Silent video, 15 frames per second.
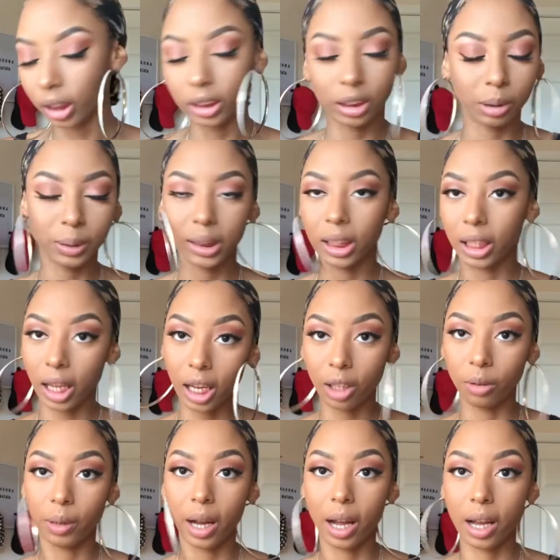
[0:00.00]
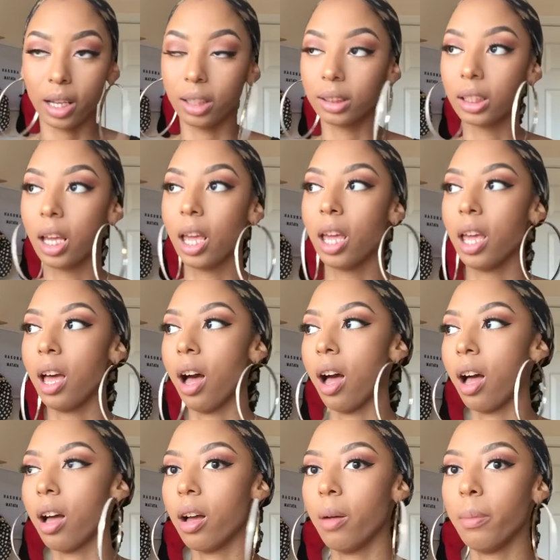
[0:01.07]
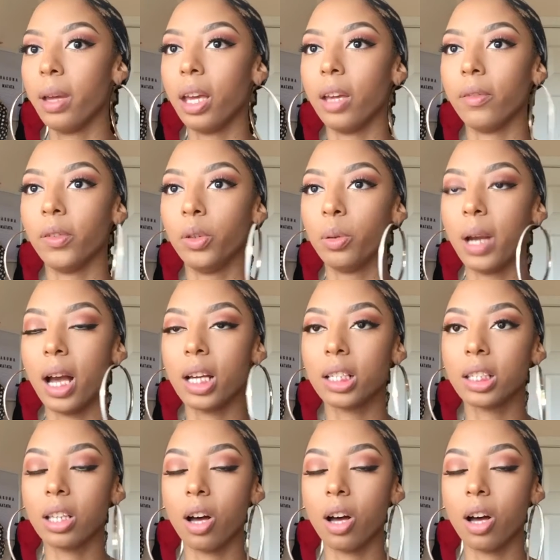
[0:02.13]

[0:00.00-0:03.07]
So today, you guys, if you guys